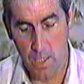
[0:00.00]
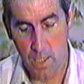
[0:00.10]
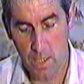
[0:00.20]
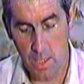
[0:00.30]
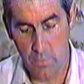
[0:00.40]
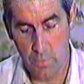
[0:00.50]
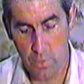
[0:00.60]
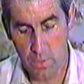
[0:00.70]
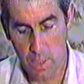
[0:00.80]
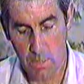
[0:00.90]
It had
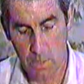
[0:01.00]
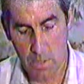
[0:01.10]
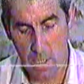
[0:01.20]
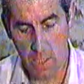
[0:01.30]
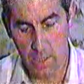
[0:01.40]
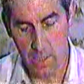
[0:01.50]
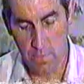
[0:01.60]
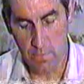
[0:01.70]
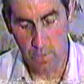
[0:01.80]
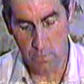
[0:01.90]
4 tables and 8
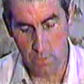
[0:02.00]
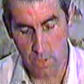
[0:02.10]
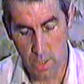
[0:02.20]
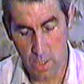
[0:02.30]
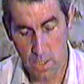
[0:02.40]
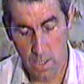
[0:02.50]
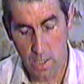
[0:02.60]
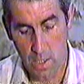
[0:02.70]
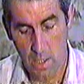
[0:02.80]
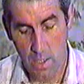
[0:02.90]
forms.
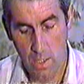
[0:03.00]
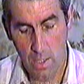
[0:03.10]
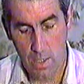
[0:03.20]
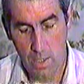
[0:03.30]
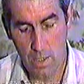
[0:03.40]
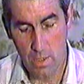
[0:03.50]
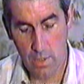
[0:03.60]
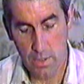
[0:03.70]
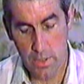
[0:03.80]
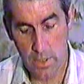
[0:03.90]

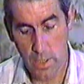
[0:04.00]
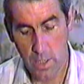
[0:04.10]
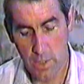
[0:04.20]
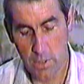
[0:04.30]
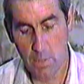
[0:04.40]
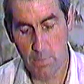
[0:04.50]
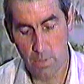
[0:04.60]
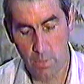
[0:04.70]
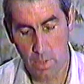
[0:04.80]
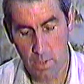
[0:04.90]
A shilling per
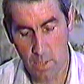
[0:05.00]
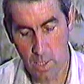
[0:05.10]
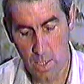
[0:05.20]
quarter